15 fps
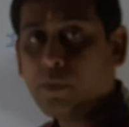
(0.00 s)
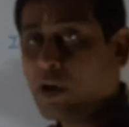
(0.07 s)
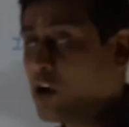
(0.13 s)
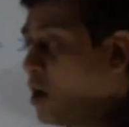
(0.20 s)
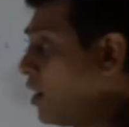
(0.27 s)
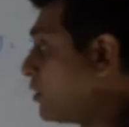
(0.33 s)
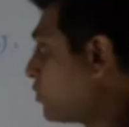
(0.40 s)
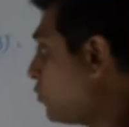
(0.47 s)

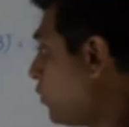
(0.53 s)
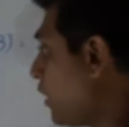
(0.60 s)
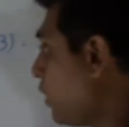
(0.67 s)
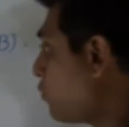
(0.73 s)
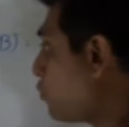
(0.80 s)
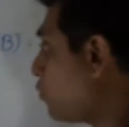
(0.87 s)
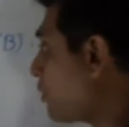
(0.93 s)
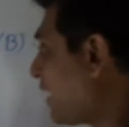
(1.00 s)
because we
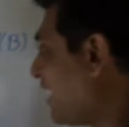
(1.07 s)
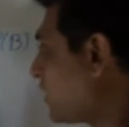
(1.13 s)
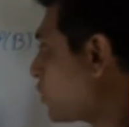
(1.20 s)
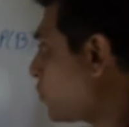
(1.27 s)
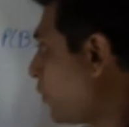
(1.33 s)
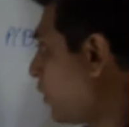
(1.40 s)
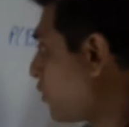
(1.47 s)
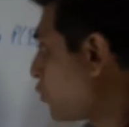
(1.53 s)
have to
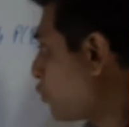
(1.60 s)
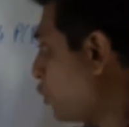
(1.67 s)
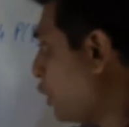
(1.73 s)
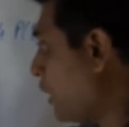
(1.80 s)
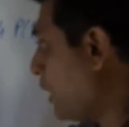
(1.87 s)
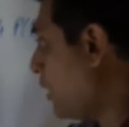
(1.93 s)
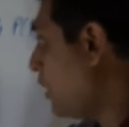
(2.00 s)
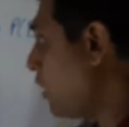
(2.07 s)
transfer
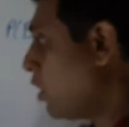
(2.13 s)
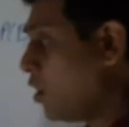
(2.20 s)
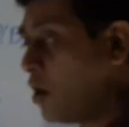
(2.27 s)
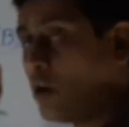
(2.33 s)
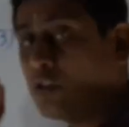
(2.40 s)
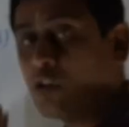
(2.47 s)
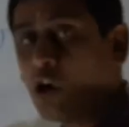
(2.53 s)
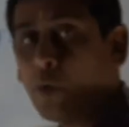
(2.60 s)
3
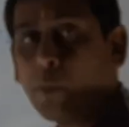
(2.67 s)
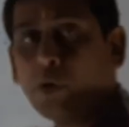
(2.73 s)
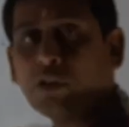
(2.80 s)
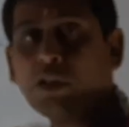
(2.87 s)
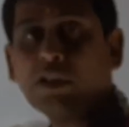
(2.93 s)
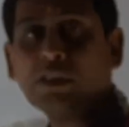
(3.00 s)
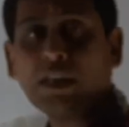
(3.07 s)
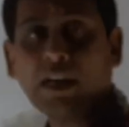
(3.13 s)
on the
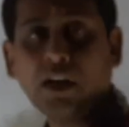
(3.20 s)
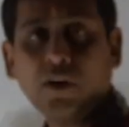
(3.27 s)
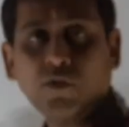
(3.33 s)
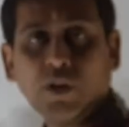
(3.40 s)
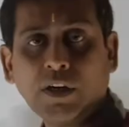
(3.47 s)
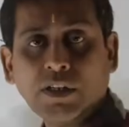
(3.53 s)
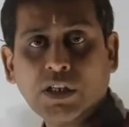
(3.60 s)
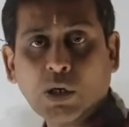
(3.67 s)
opposite side of
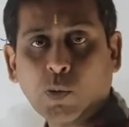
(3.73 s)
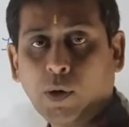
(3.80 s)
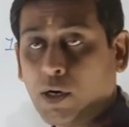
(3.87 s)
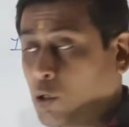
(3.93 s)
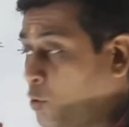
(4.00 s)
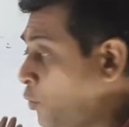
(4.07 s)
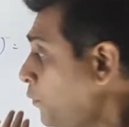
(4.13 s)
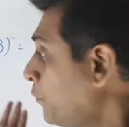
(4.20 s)
the is equal
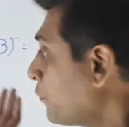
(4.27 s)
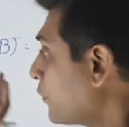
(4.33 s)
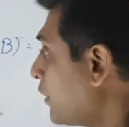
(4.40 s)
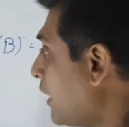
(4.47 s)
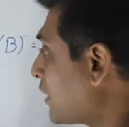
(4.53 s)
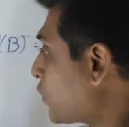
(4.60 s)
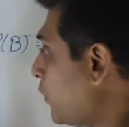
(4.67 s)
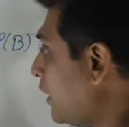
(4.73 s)
to.
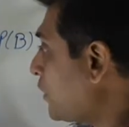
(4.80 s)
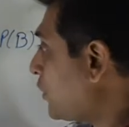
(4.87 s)
That's why